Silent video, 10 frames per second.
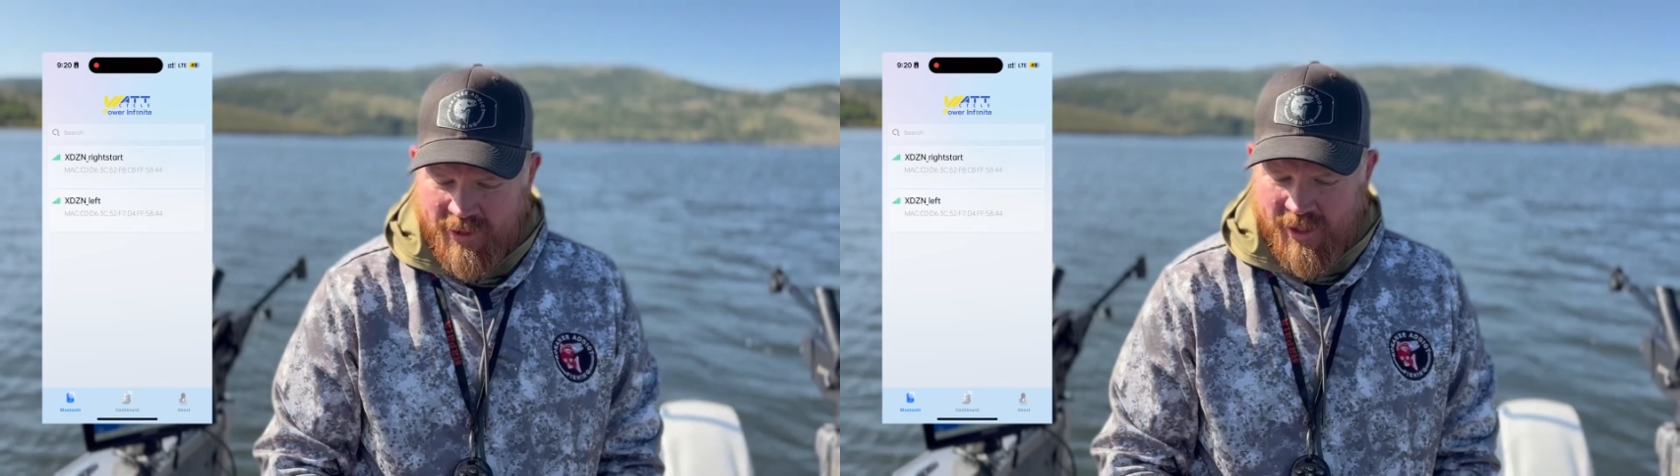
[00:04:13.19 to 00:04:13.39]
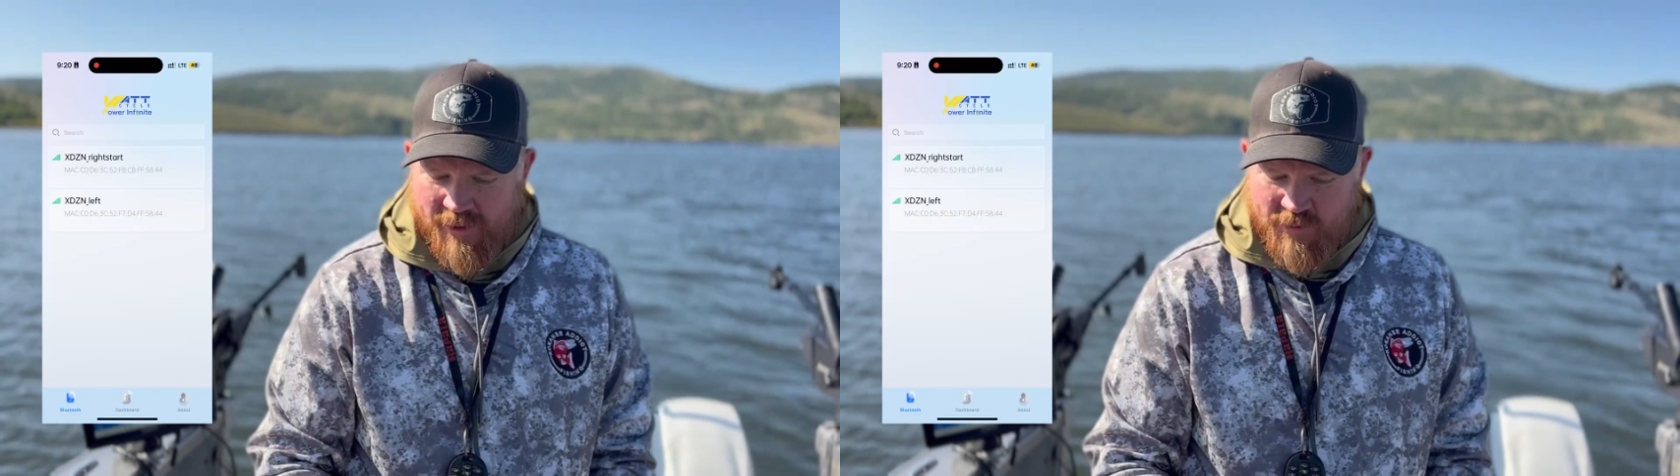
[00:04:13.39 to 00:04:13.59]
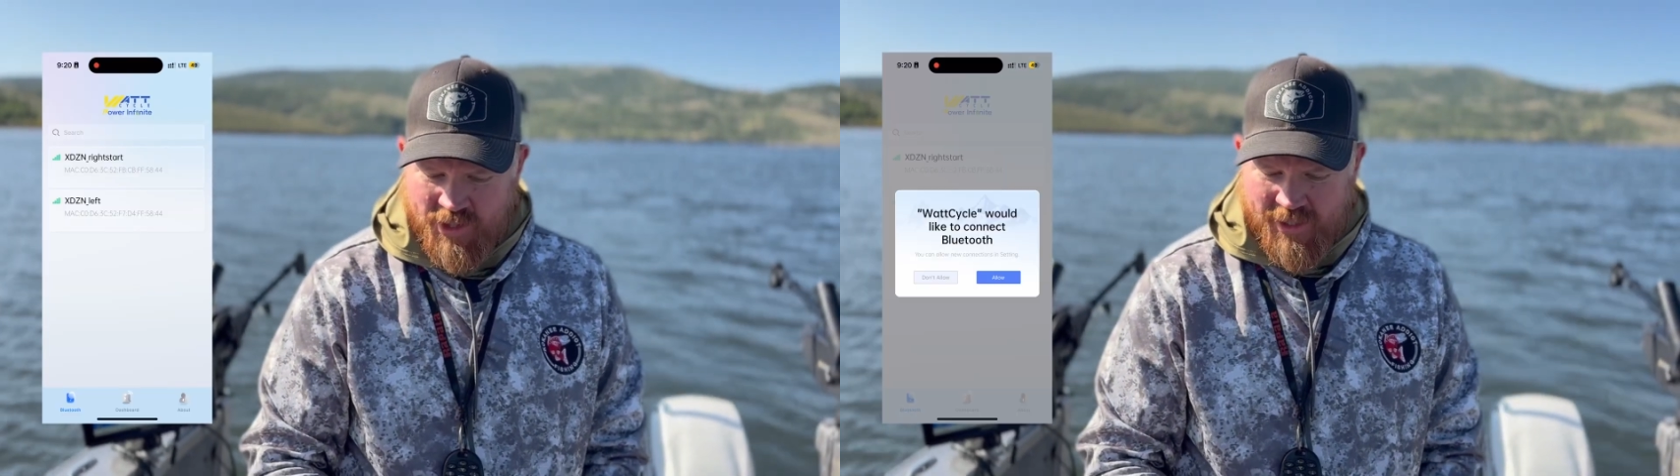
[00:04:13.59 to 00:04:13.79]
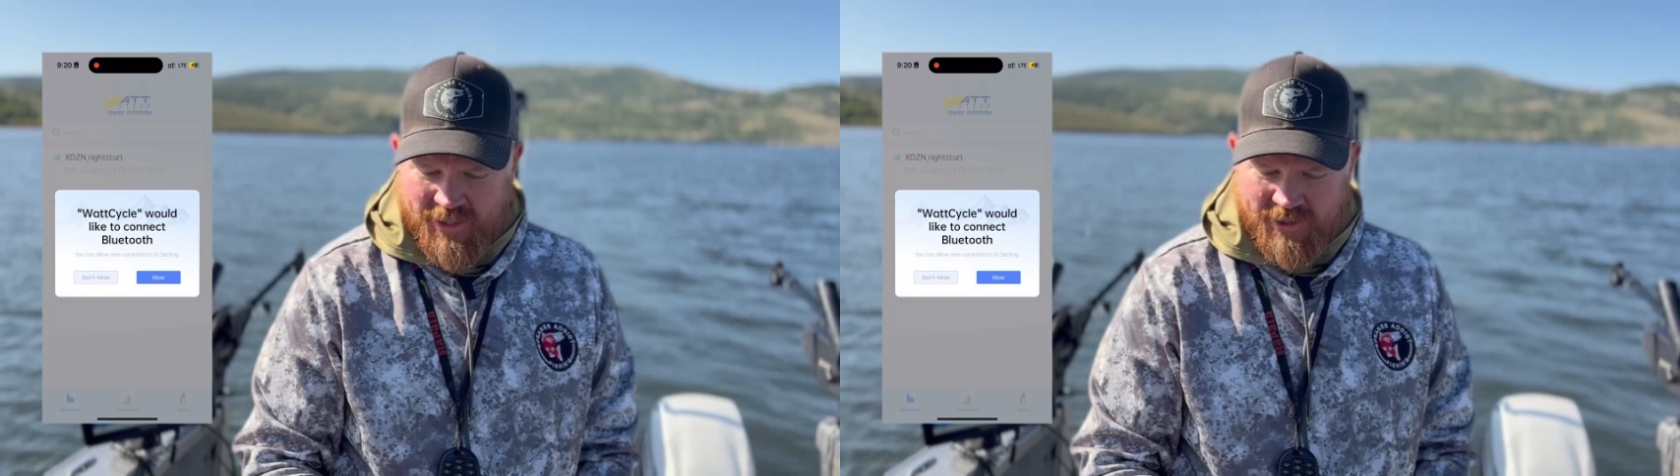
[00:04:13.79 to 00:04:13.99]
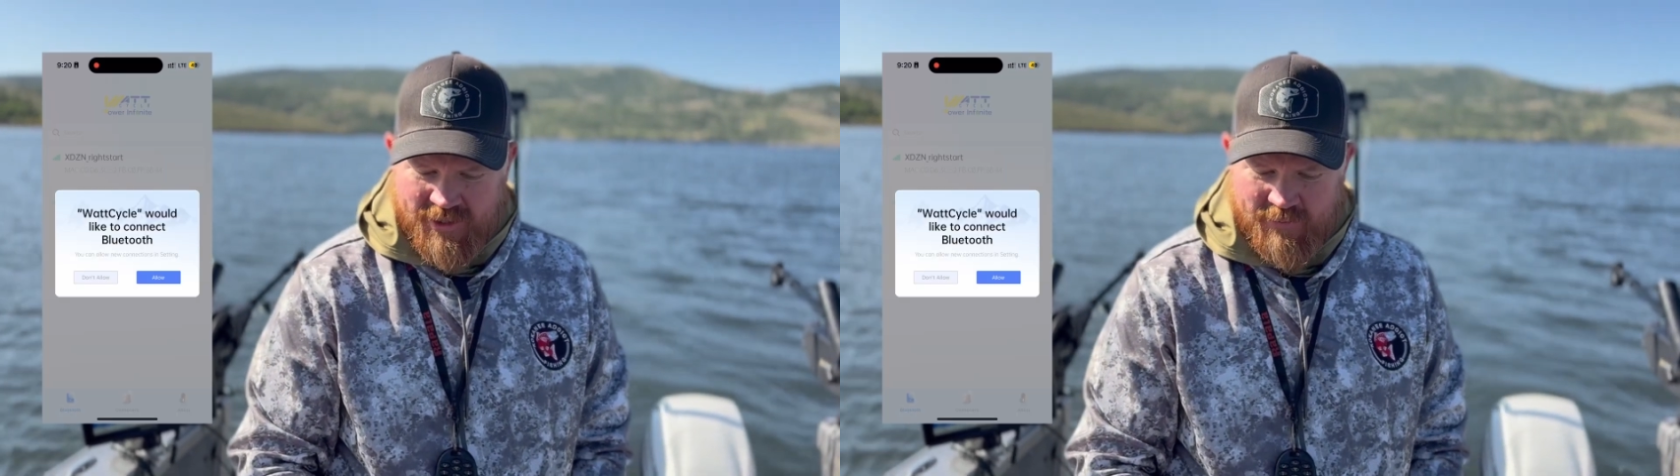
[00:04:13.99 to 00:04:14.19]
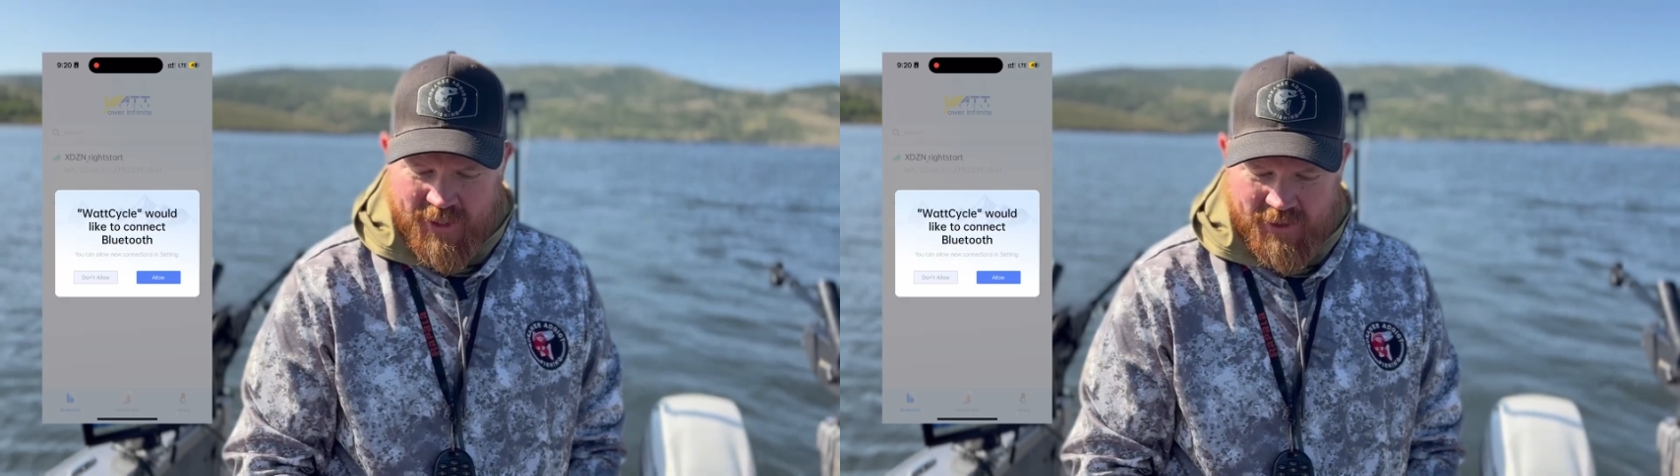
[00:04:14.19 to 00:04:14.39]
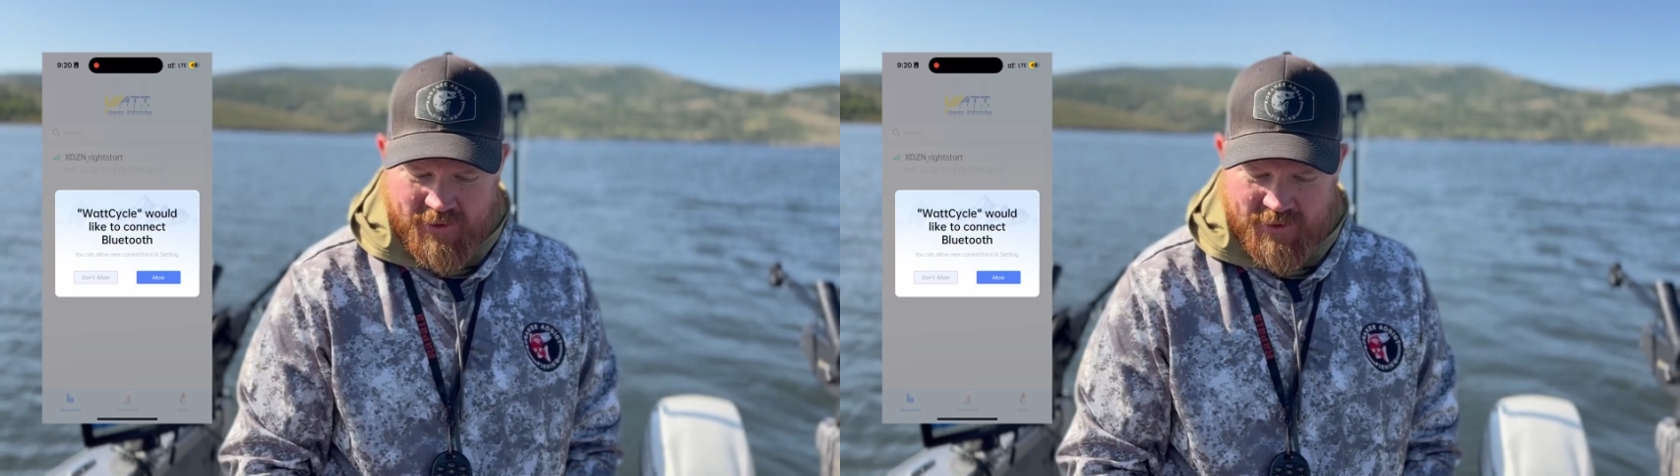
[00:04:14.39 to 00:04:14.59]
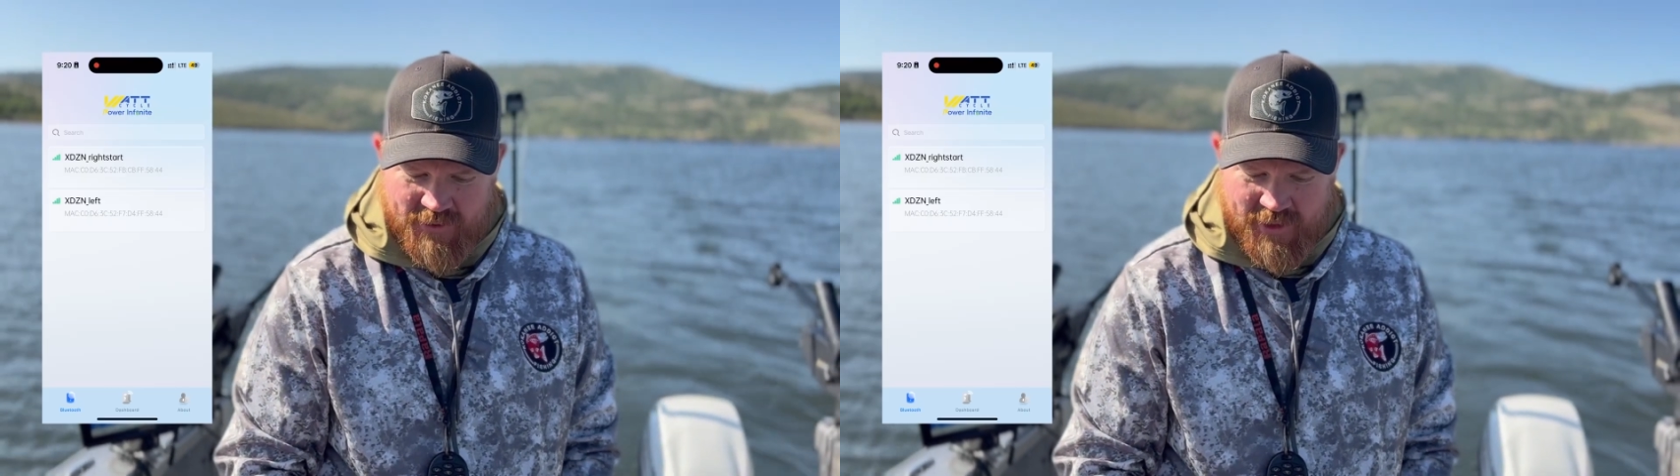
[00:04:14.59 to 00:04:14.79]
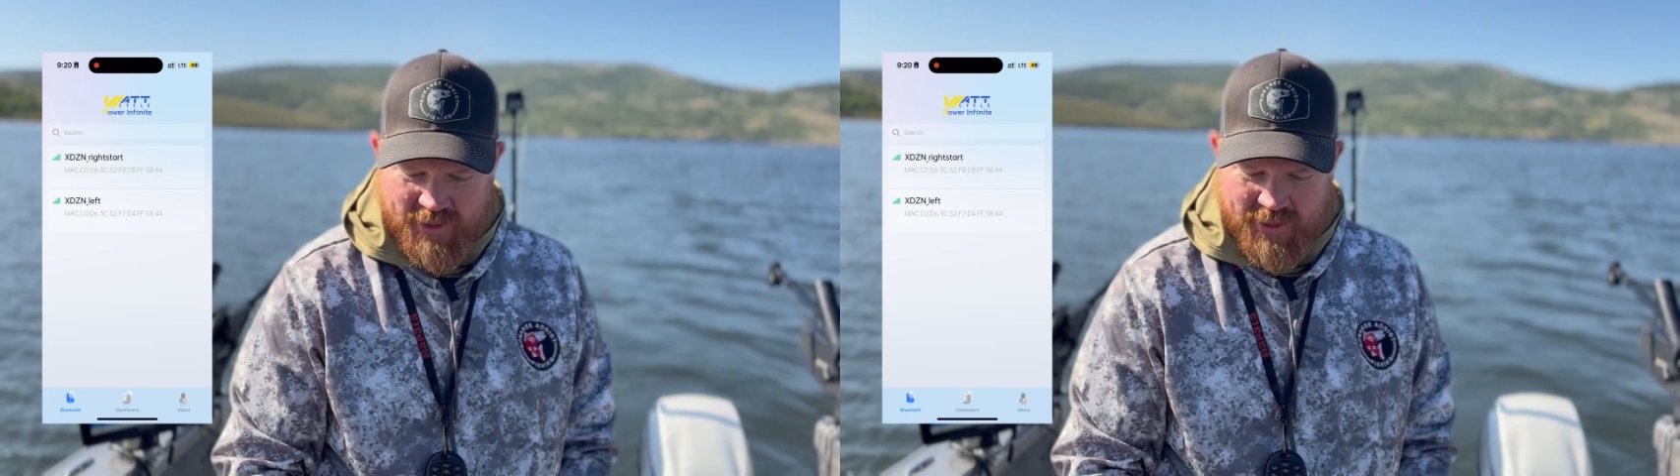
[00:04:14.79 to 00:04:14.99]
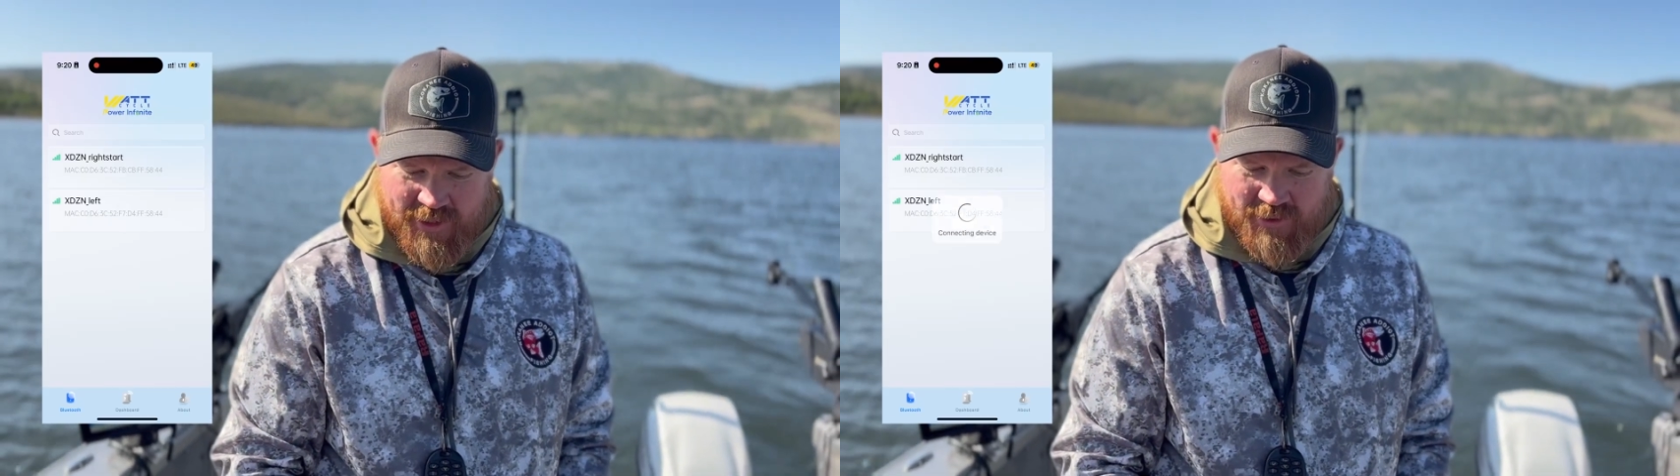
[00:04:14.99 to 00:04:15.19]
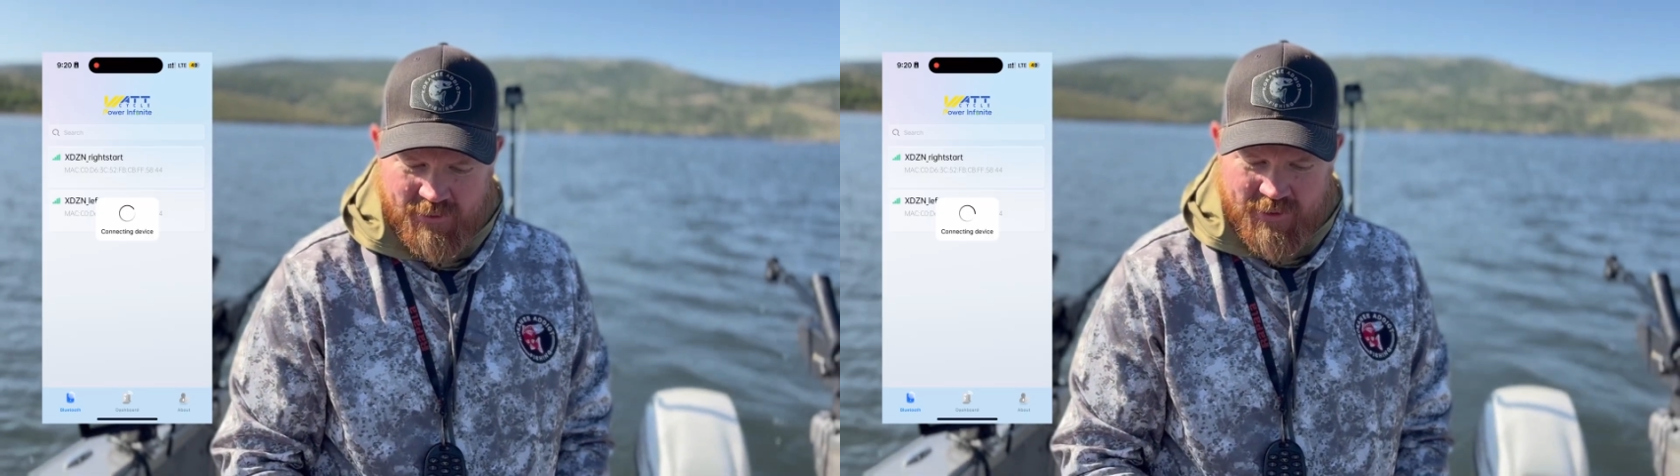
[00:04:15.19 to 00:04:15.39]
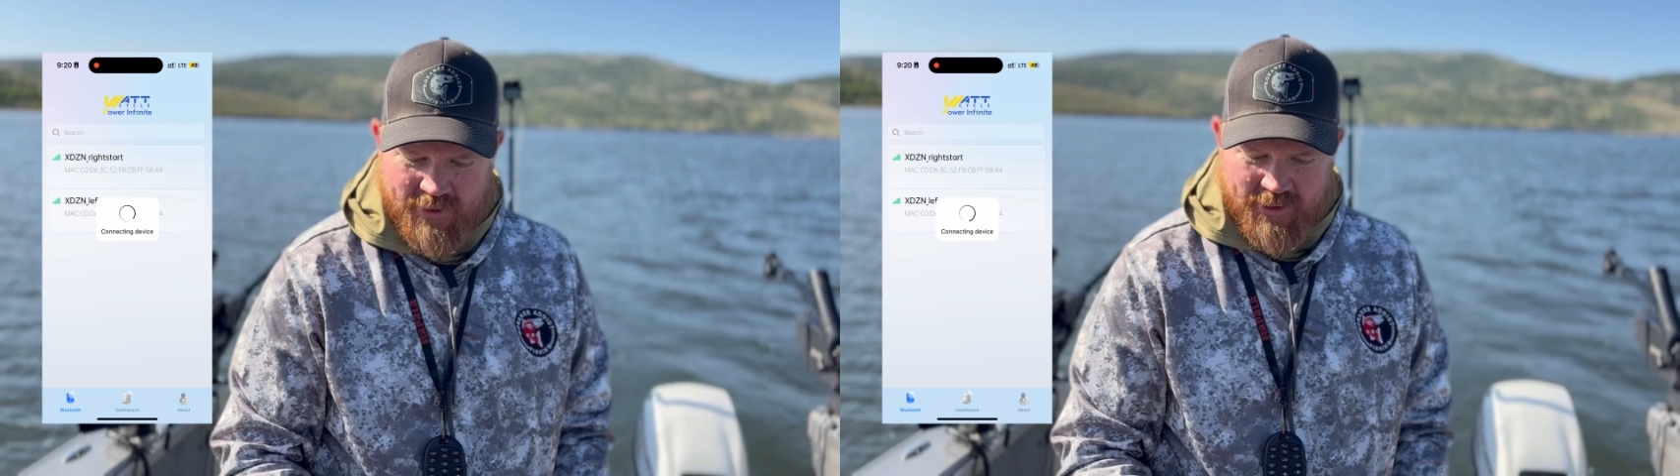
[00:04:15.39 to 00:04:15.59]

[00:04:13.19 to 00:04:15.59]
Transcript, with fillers: Um, checking these batteries right now.